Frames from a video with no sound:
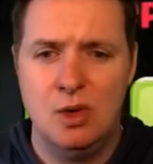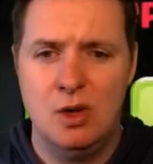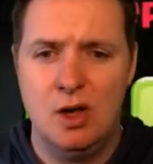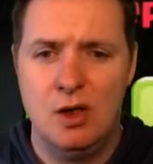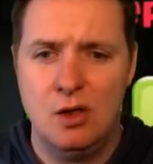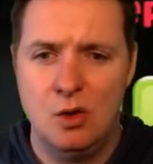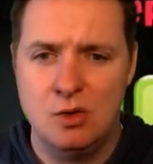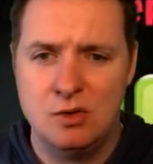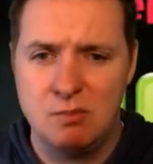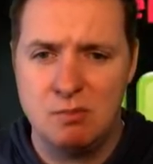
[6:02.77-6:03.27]

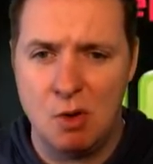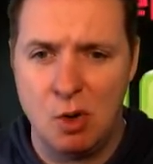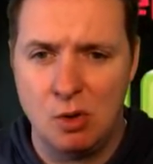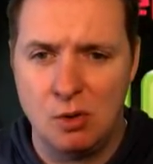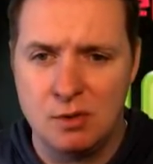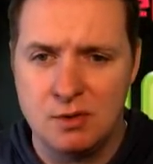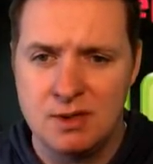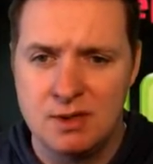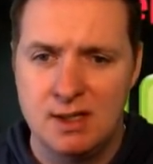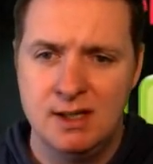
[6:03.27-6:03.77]
those
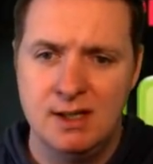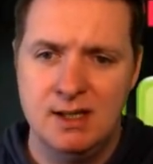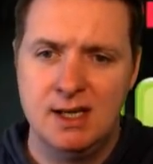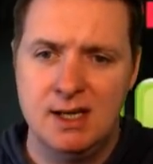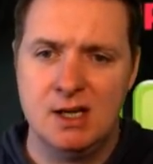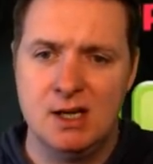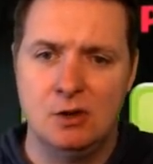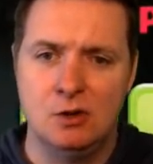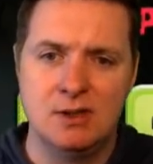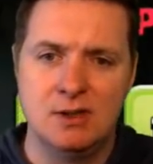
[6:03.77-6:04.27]
bowlers,
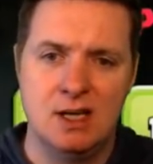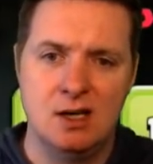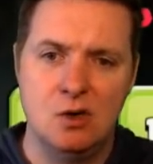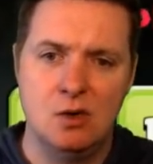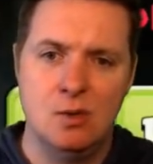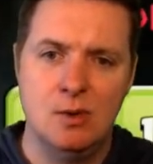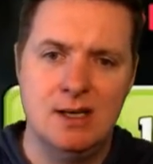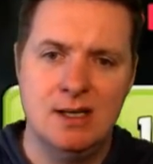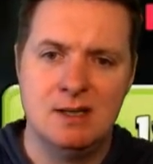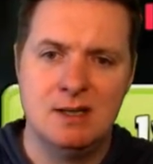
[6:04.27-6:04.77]
and it looks like
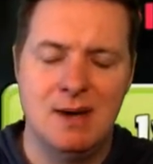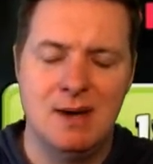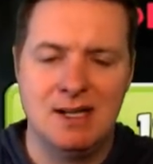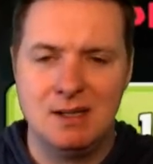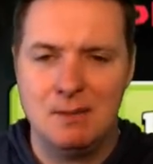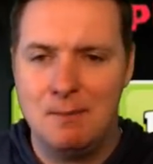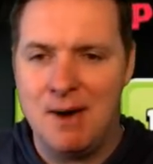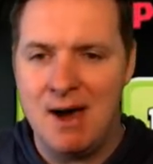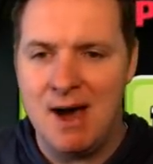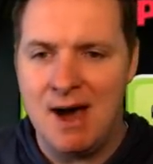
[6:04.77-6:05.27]
Queen is about
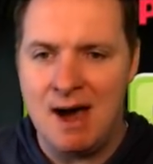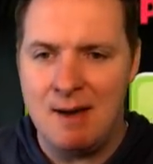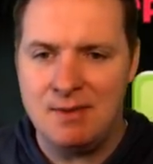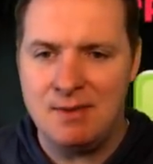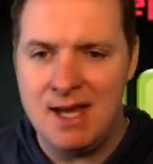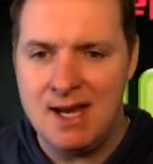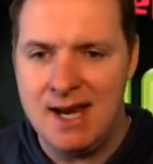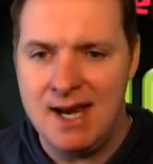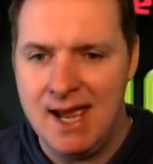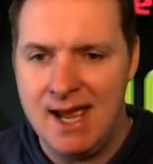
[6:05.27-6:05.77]
to pop
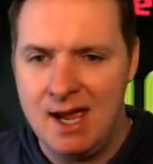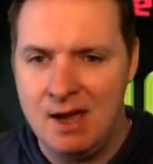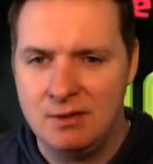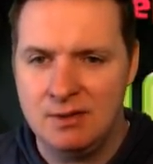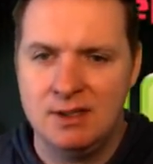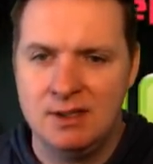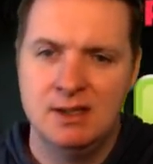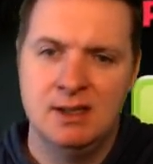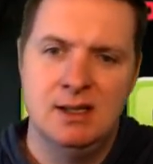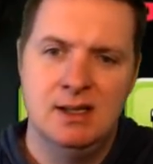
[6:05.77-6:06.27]
that
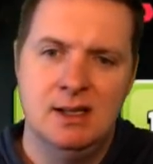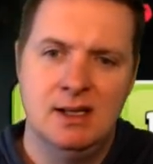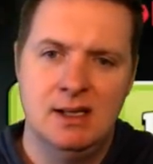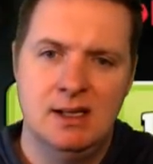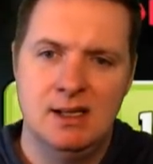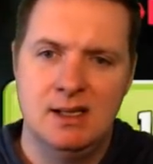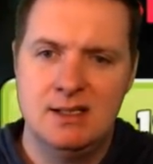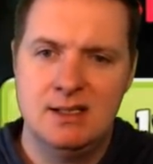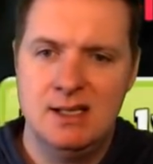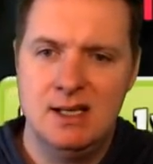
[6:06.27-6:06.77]
hound. And
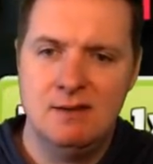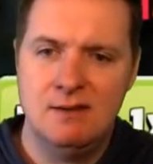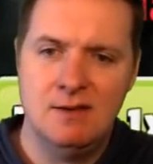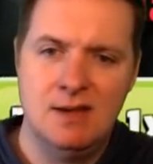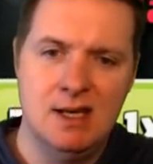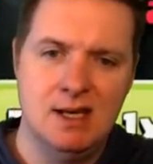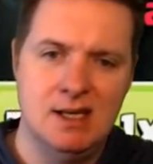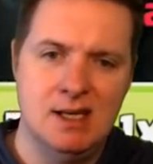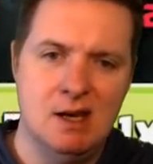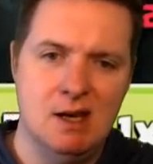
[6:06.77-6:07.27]
let's see if
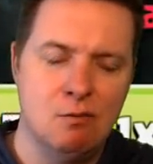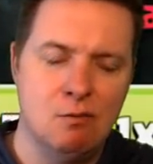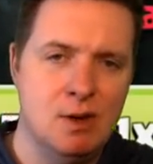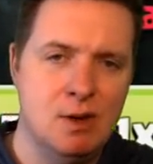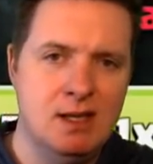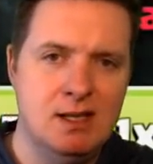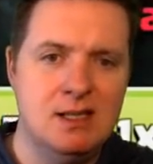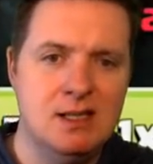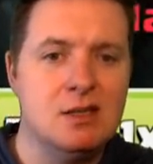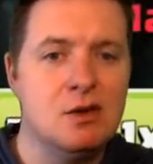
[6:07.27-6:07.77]
they can get rid
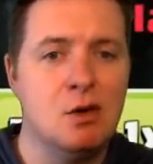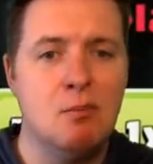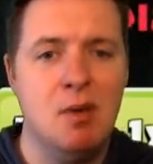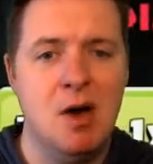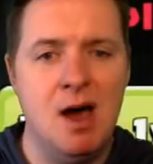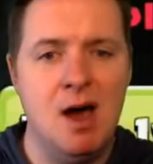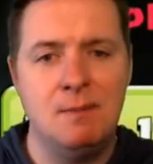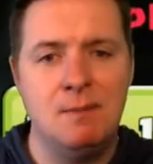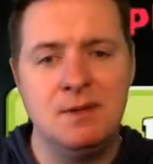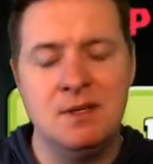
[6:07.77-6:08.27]
of these little
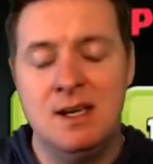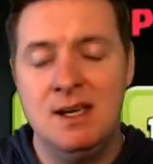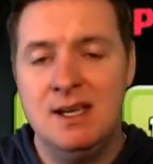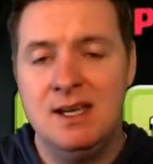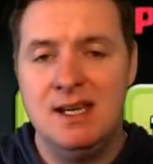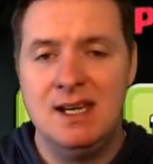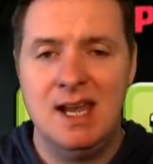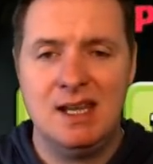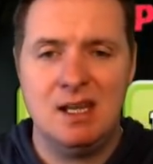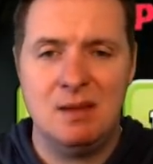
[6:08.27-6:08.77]
pups,
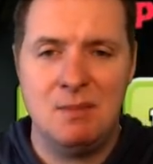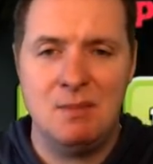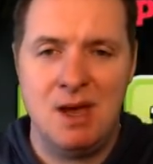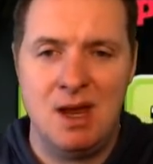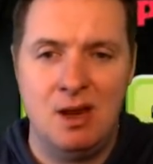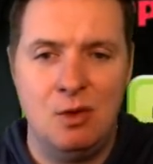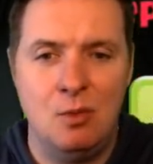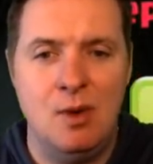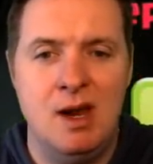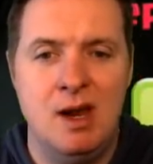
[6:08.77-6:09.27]
get them out
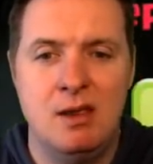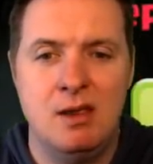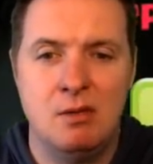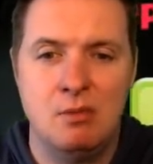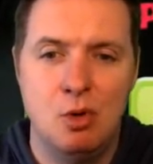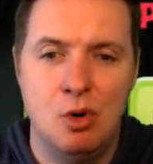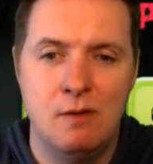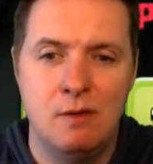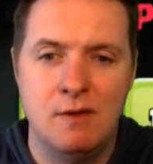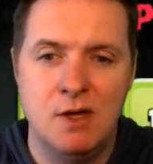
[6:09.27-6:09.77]
of the way. They're
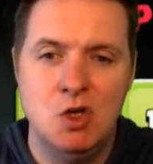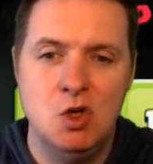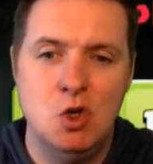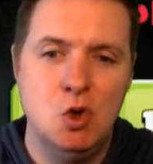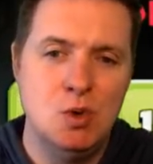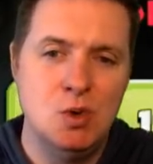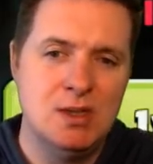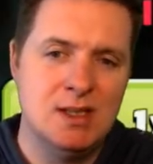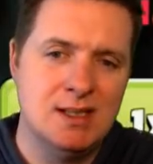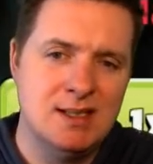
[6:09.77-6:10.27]
more of a
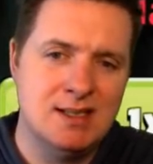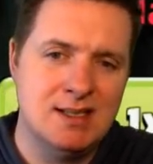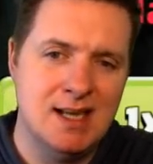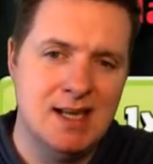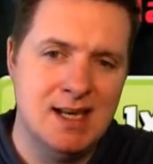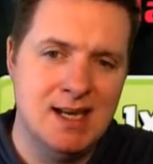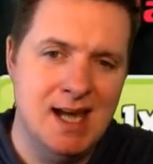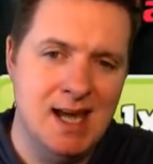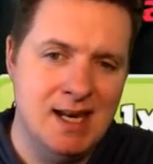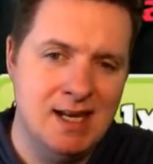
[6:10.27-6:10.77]
nuisance
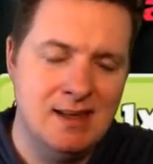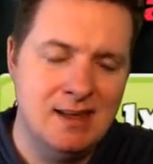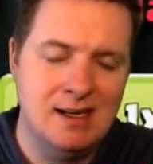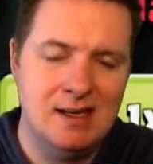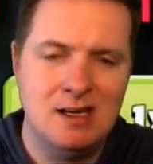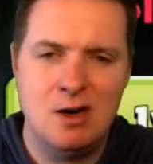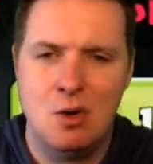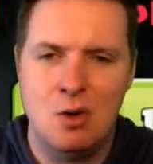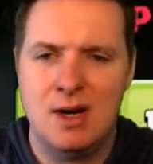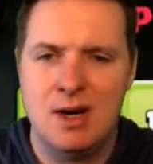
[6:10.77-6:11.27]
than
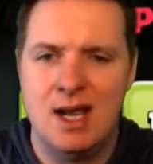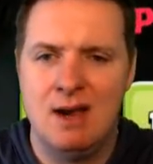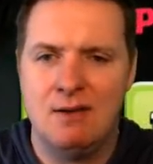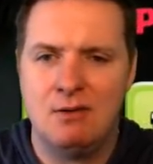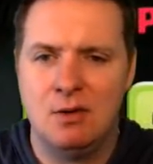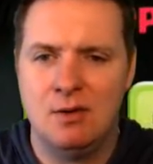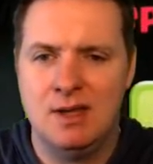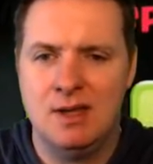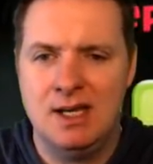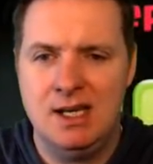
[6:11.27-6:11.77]
anything going
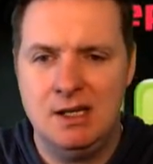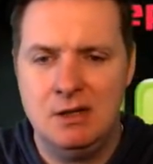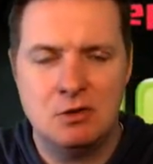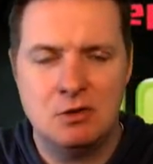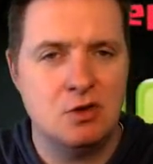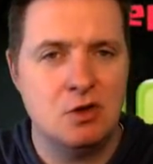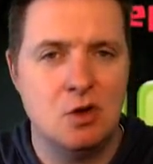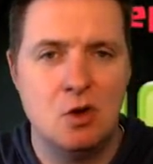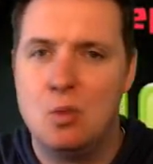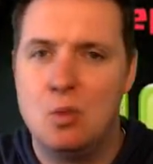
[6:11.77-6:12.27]
after the
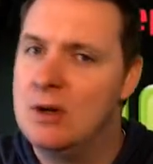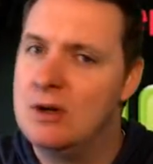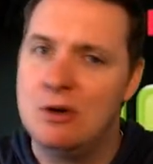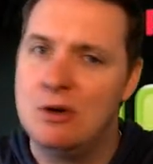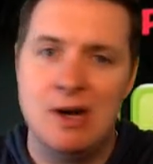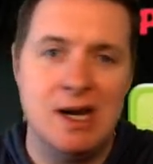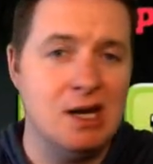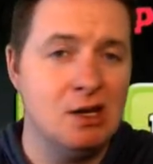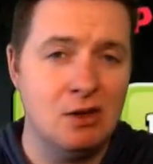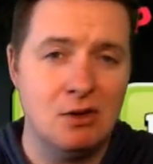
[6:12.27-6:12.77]
healers. You don't want your
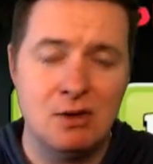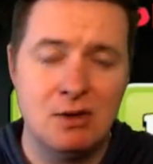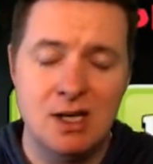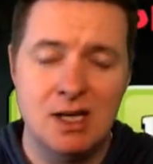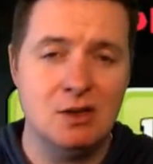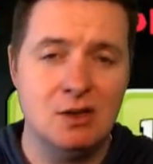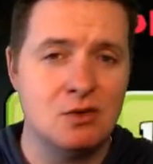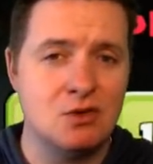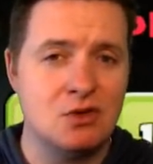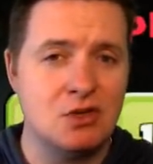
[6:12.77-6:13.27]

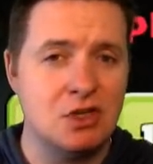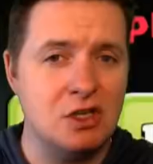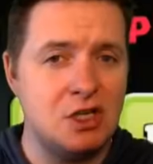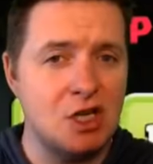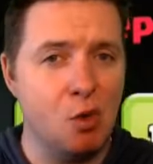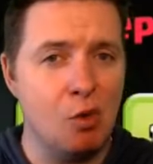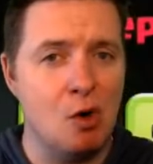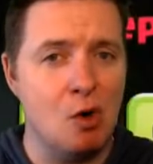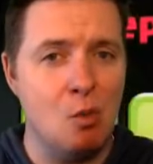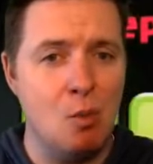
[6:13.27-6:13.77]
healers to
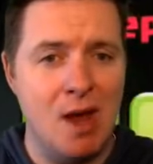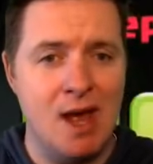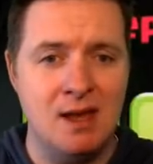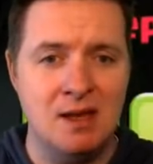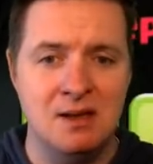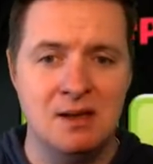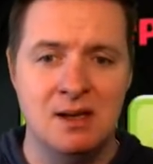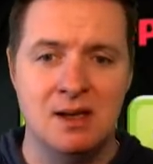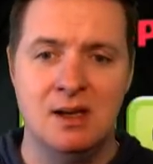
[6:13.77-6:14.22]
go away.